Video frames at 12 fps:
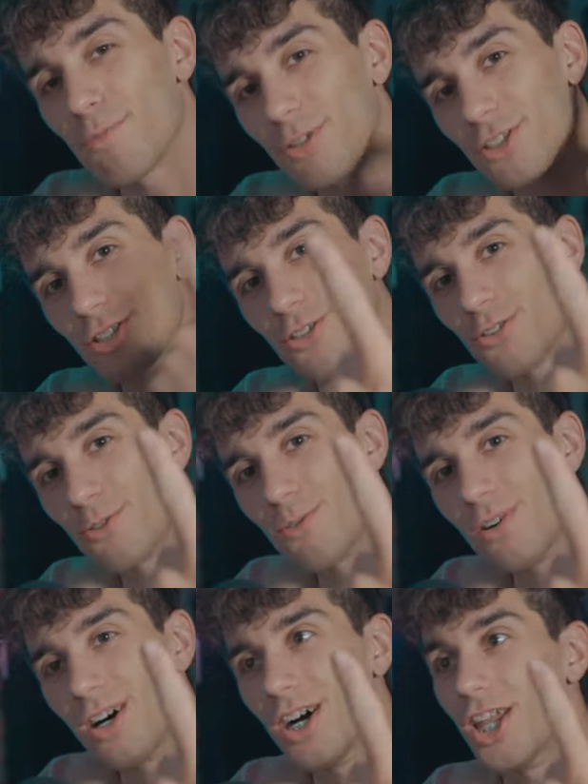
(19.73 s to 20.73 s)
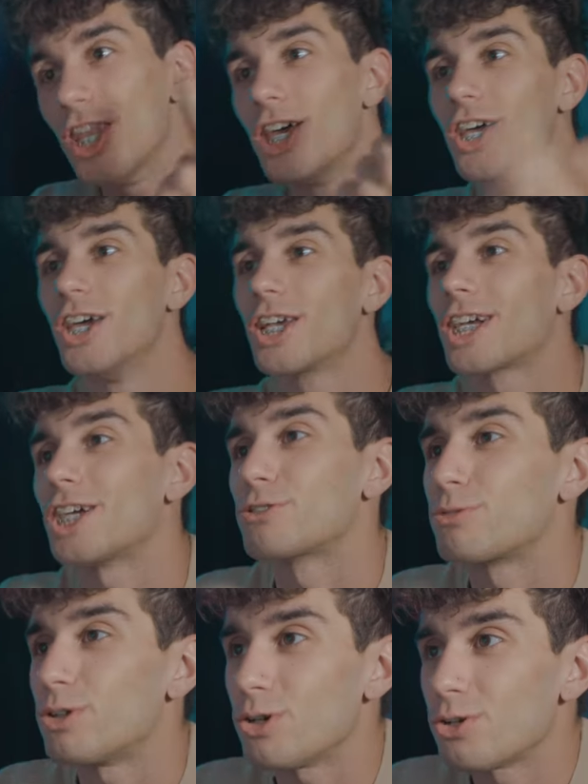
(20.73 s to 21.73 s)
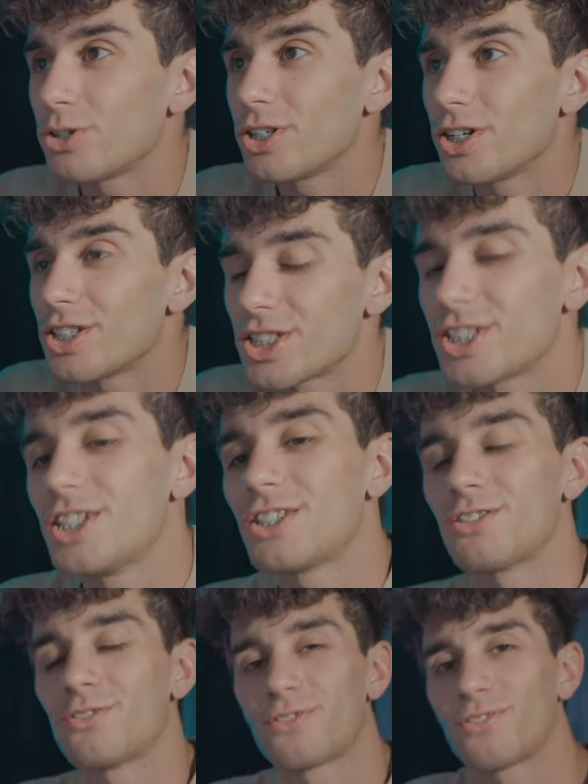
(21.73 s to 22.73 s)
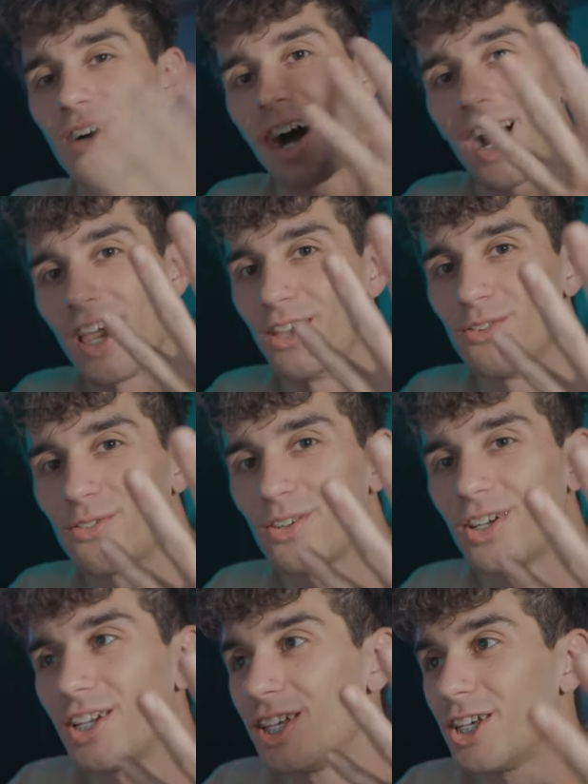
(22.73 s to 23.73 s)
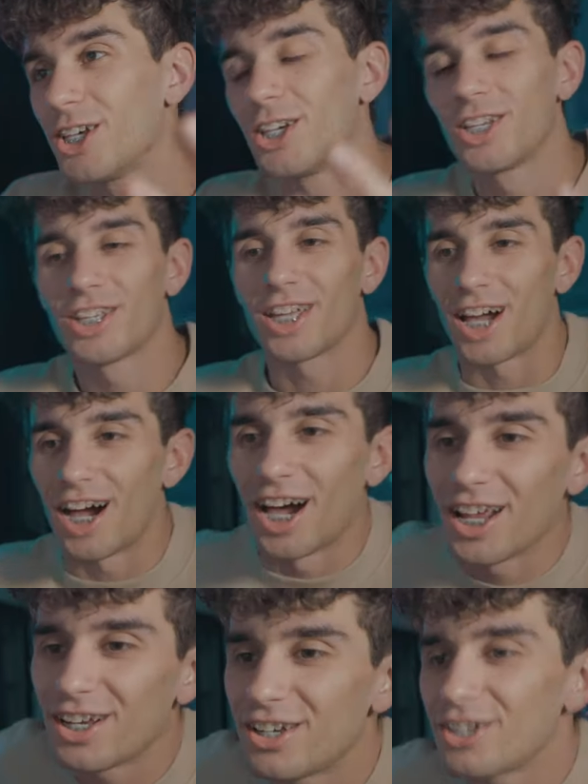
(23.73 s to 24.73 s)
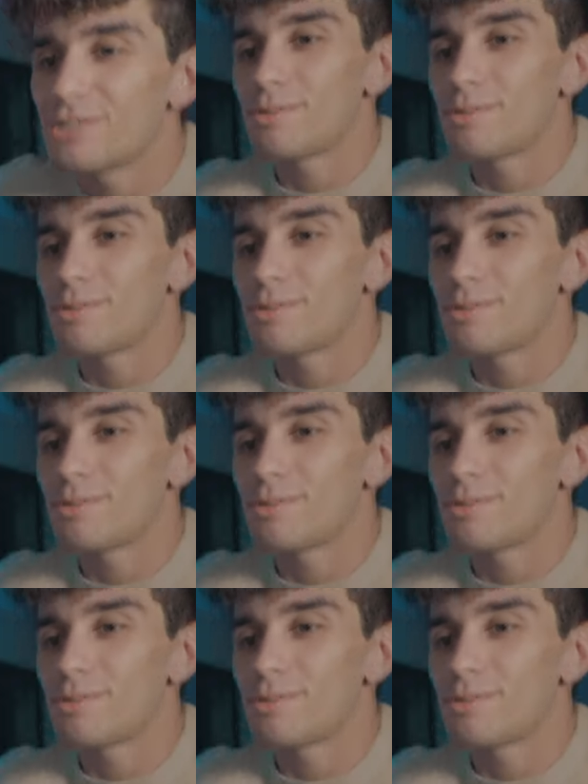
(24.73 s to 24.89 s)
Episode 1. Guys, we're already on Season 5. I don't know